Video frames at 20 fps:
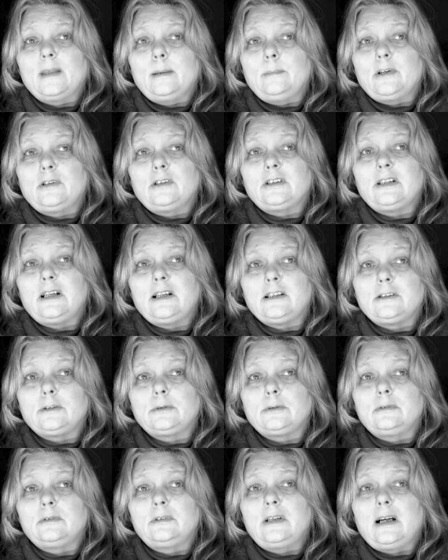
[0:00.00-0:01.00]
because
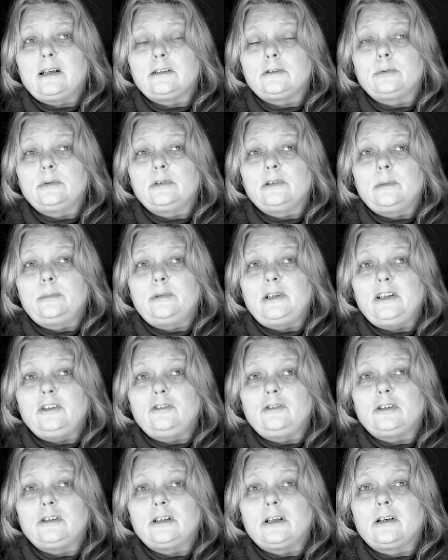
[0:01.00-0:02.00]
that's where the
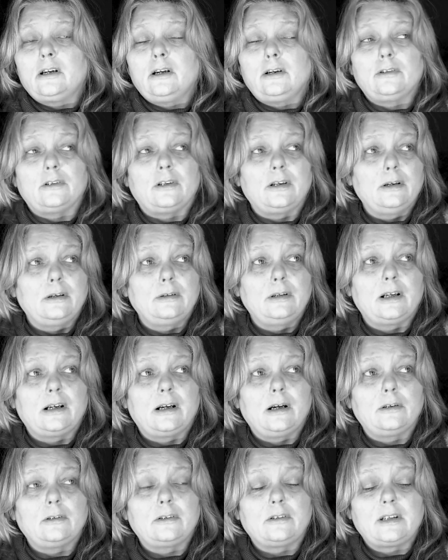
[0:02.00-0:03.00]
breaches occur. They
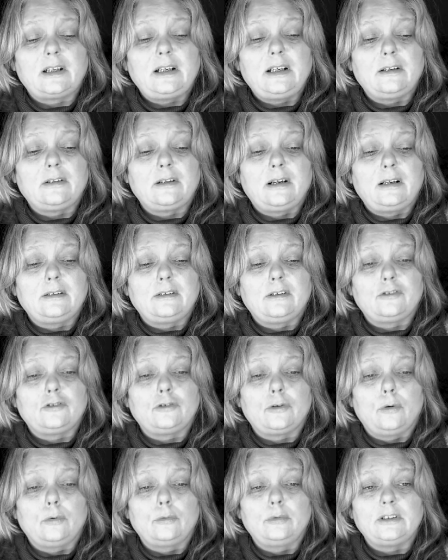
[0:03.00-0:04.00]
occur there, and
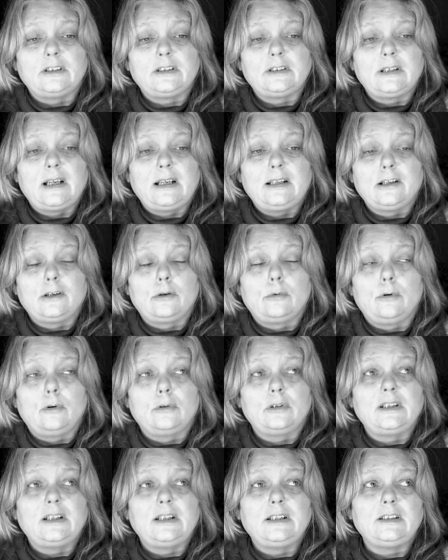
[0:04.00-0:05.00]
there's always
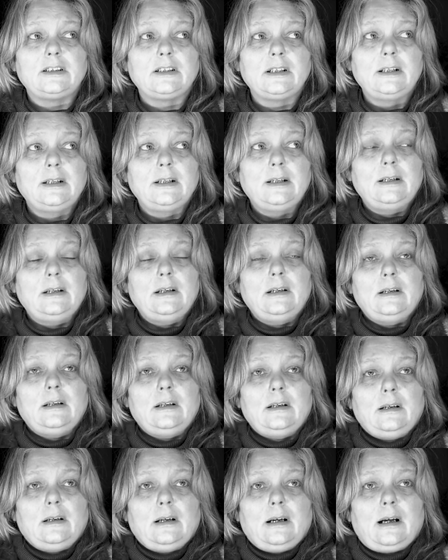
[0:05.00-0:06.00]
inequalities.
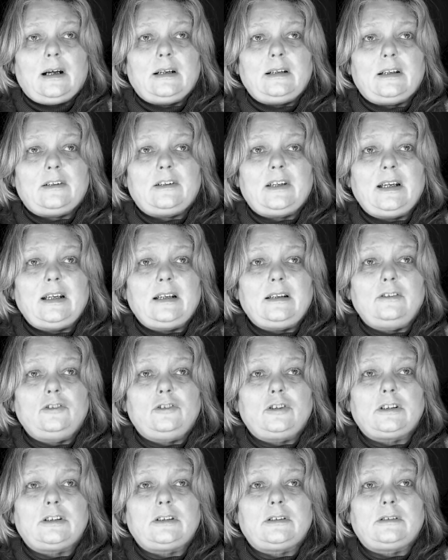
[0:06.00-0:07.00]
And I think
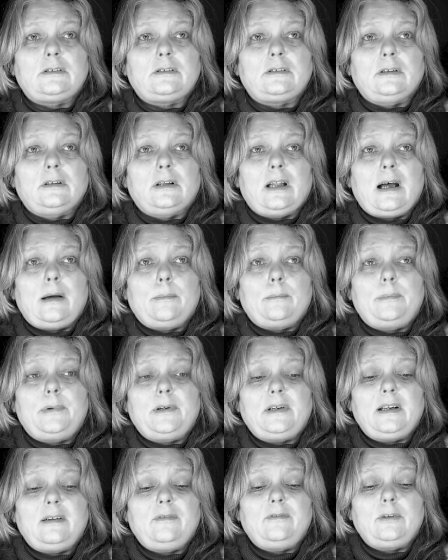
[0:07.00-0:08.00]
just
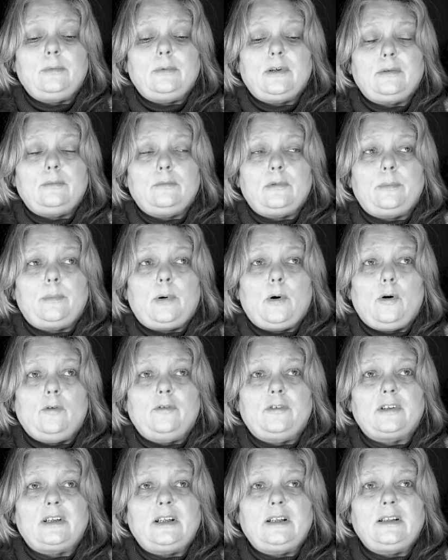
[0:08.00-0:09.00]
lamping everyone with
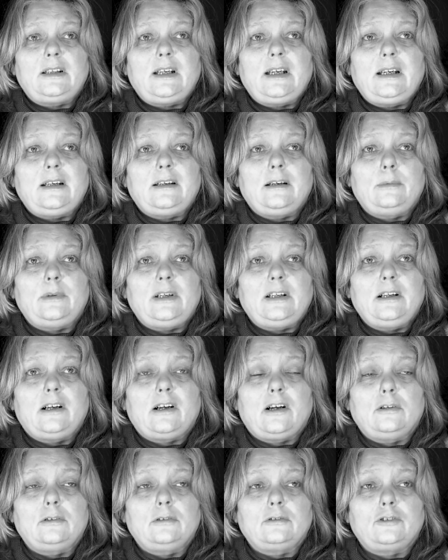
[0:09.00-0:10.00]
poverty and taking away the
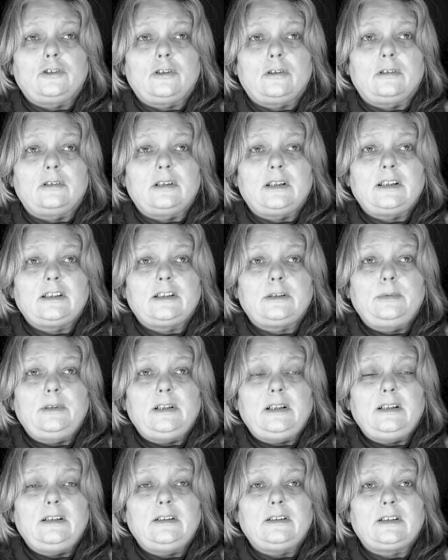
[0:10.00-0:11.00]
cultural
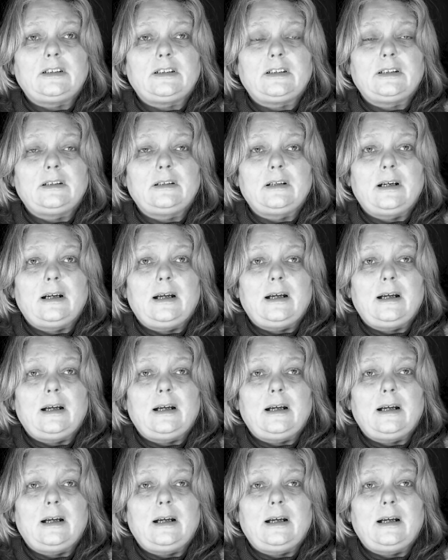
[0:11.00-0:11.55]
experience